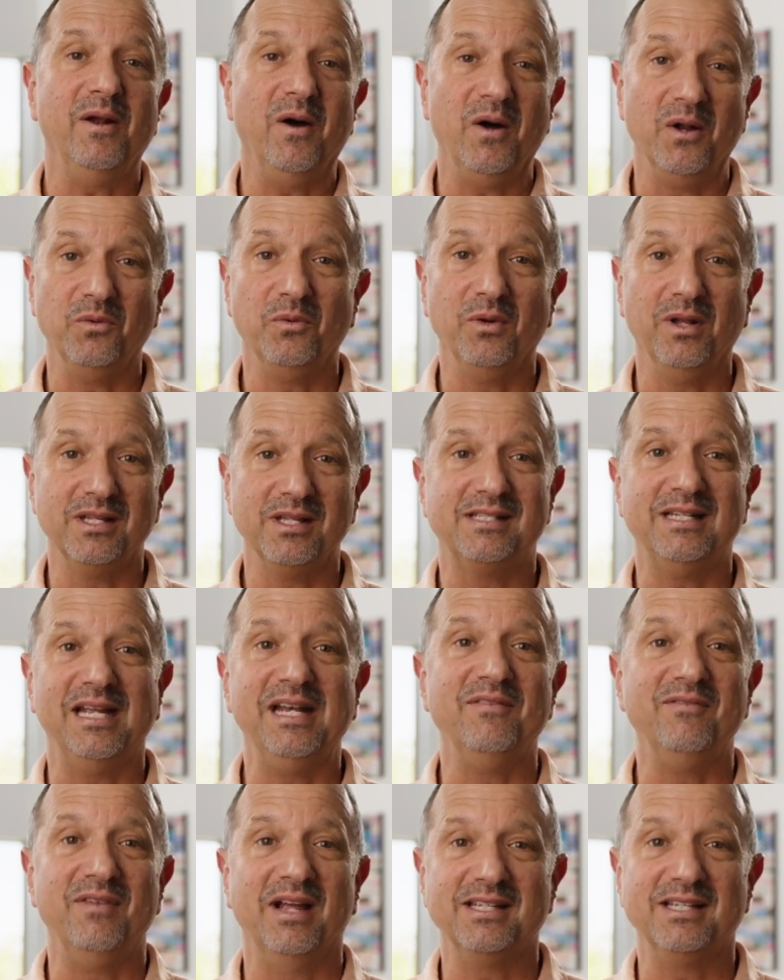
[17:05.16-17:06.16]
on real estate
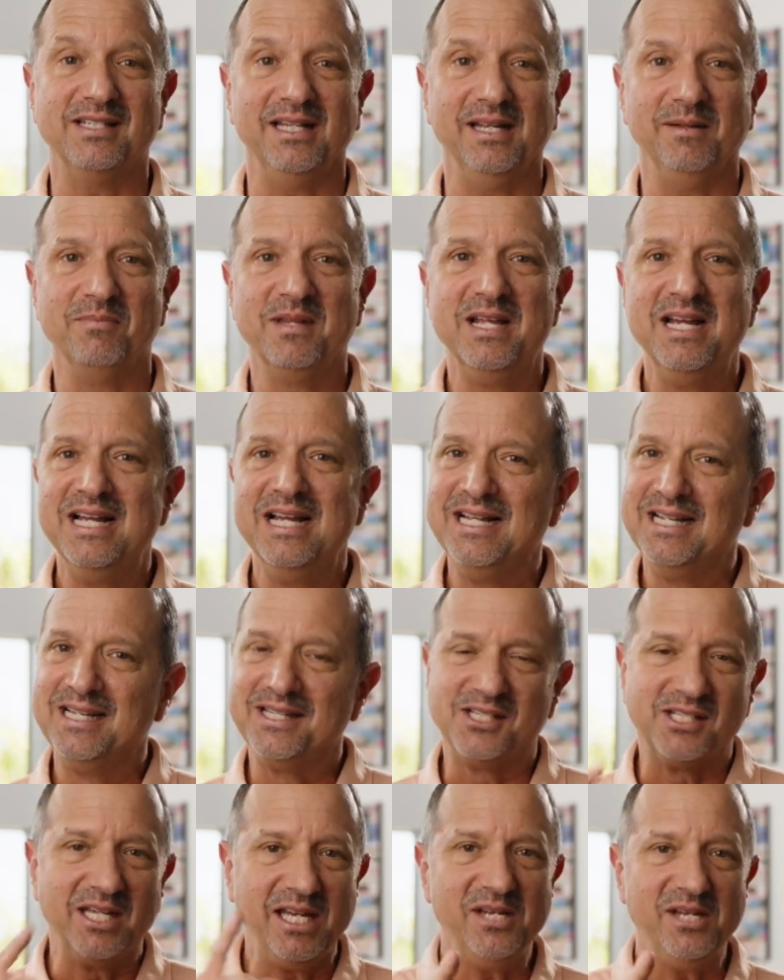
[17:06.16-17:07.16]
investing.
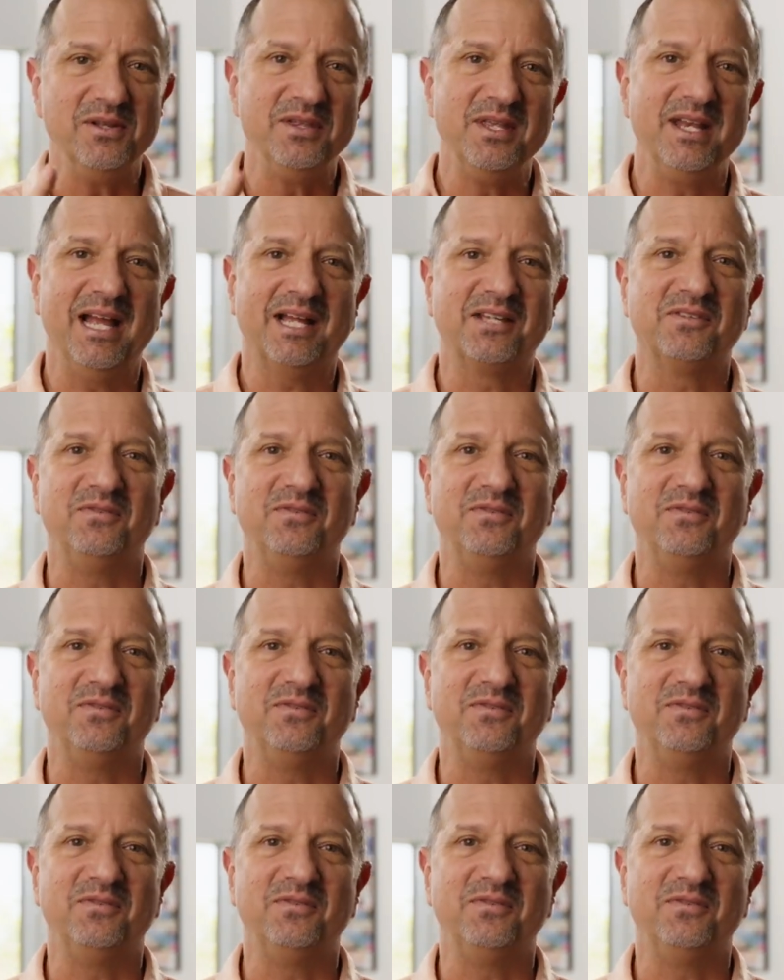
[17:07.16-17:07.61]
See you in the next